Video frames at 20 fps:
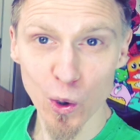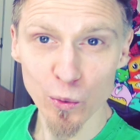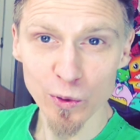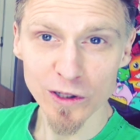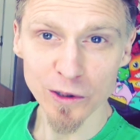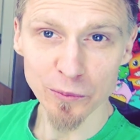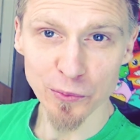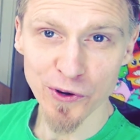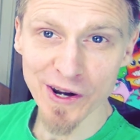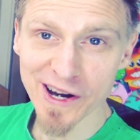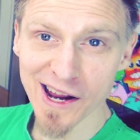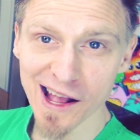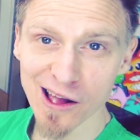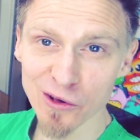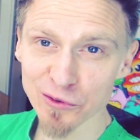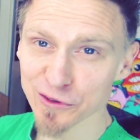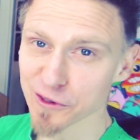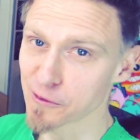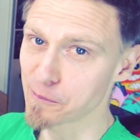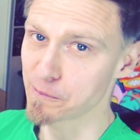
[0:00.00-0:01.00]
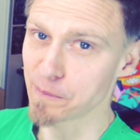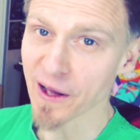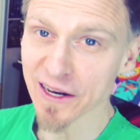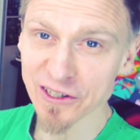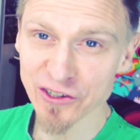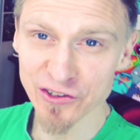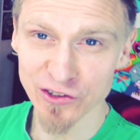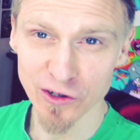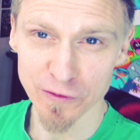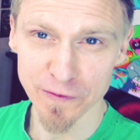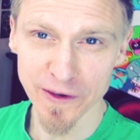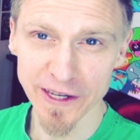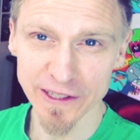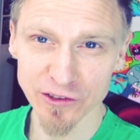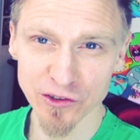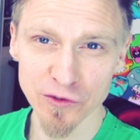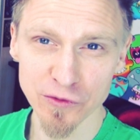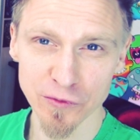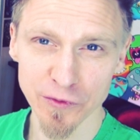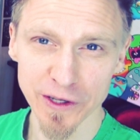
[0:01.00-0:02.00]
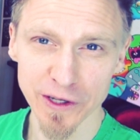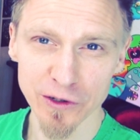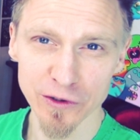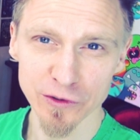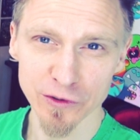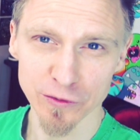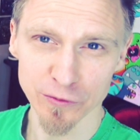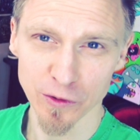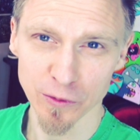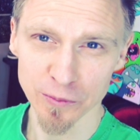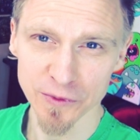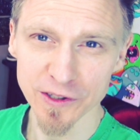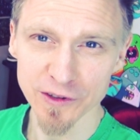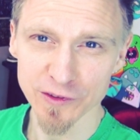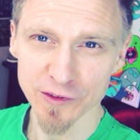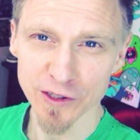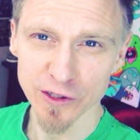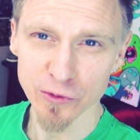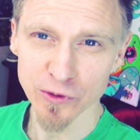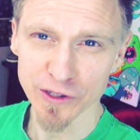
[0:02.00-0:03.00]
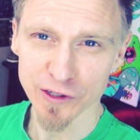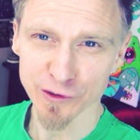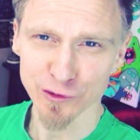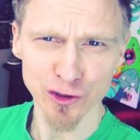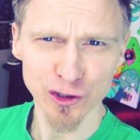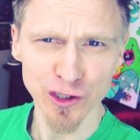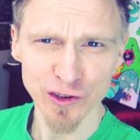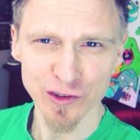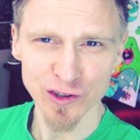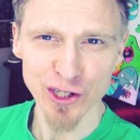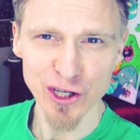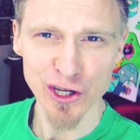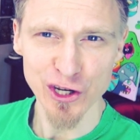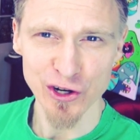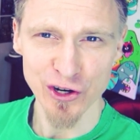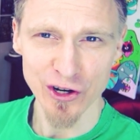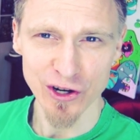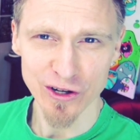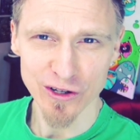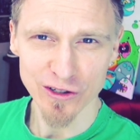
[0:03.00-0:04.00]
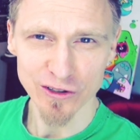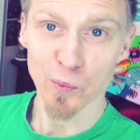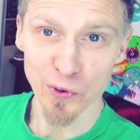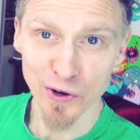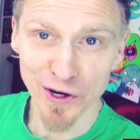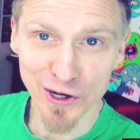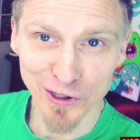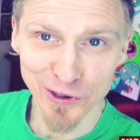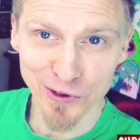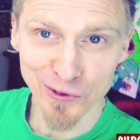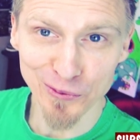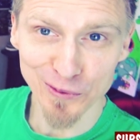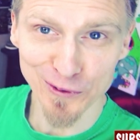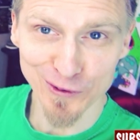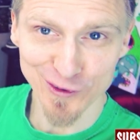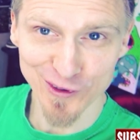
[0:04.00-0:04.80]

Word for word: who will bring out a bunch of action figures from this series this year. Pretty cool